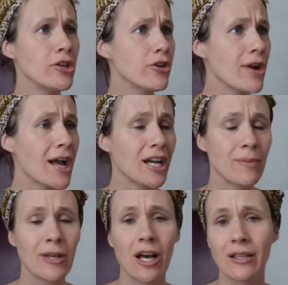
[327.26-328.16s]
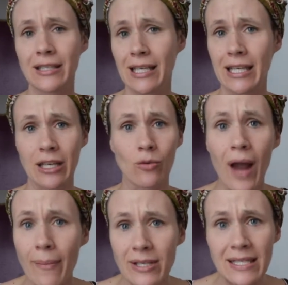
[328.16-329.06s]
You're not going to be called Gideon
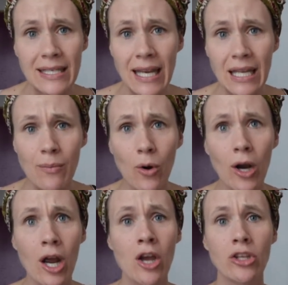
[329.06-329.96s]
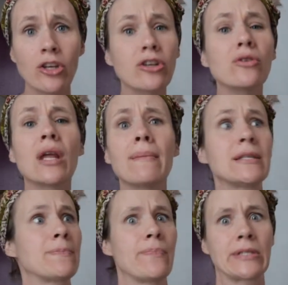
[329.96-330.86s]
Robinson anymore. Your new name
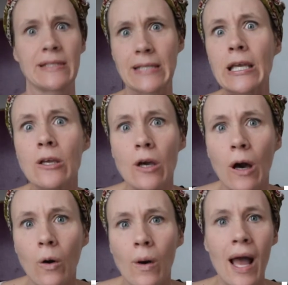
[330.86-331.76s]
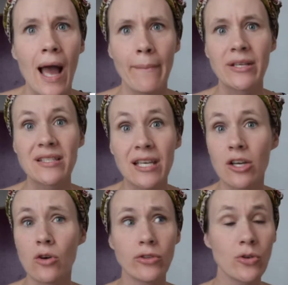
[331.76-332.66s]
is Bazingo. And
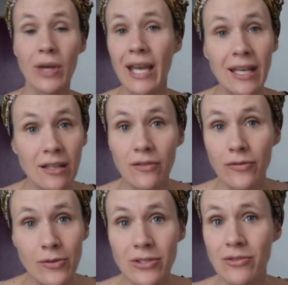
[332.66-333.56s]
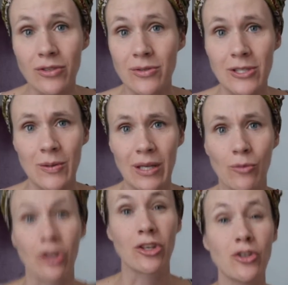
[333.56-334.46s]
Bazingo, you can't eat the foods you're used to
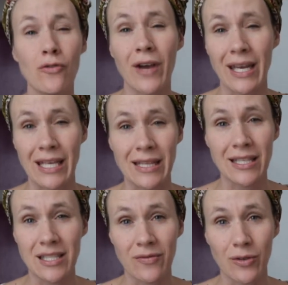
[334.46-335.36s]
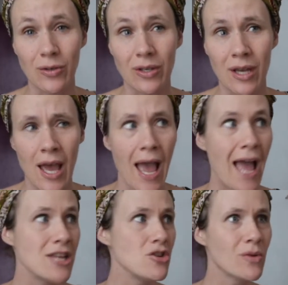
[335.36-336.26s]
anymore. You've got to eat this food.
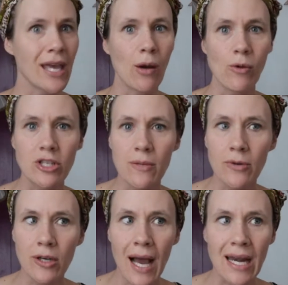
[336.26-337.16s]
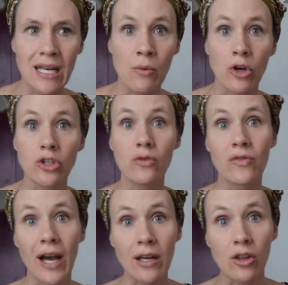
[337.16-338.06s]
And you can't worship your God anymore. You've
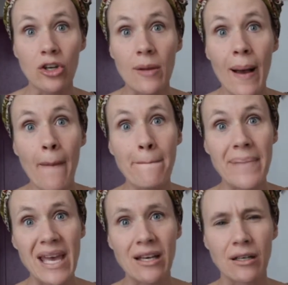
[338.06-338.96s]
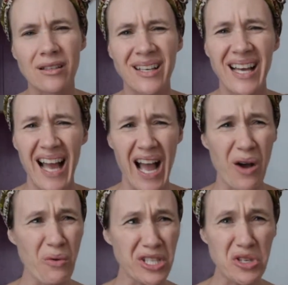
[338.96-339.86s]
got to learn about Baal. How
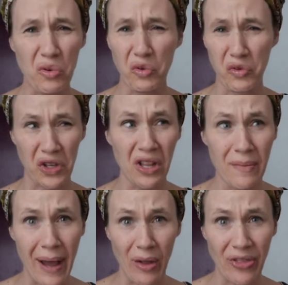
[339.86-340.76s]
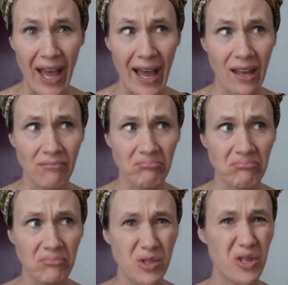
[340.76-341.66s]
would you feel about that?
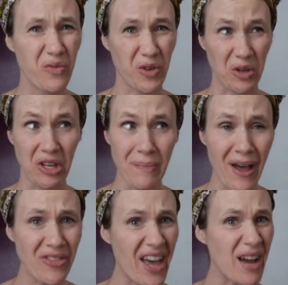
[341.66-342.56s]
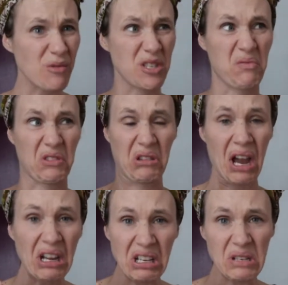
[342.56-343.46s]
Would you feel good about that? Would you feel
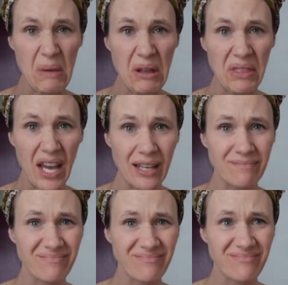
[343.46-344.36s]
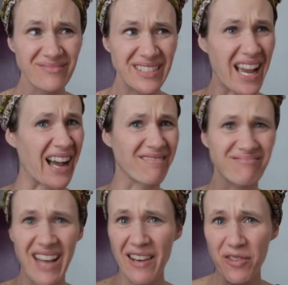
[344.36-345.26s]
not good about that? Yeah,
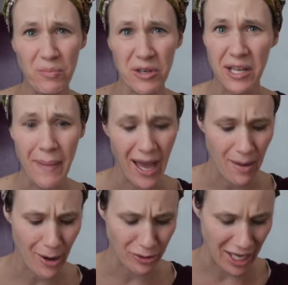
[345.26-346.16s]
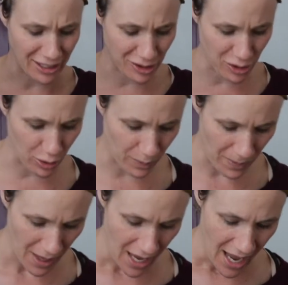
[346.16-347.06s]
I'd feel pretty bad about that too.
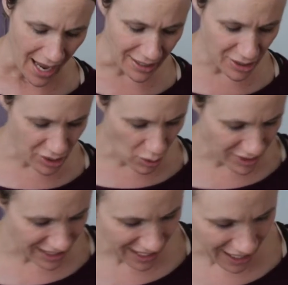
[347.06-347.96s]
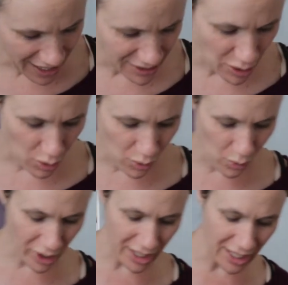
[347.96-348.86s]
And so today,
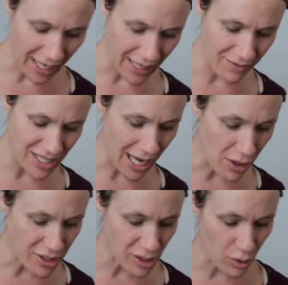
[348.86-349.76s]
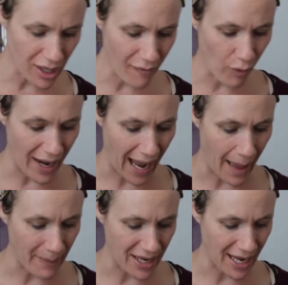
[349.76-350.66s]
we're going to kind of tell the story of what
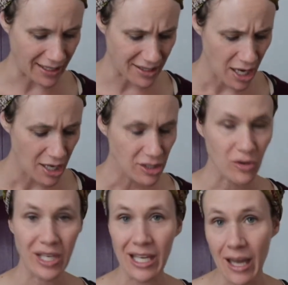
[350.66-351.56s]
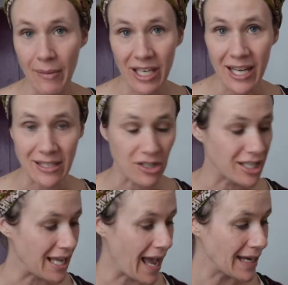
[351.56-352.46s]
happened next. So King Nebuchadnezzar,
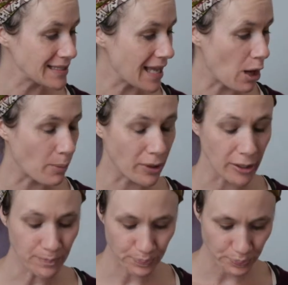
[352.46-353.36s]
he had his helper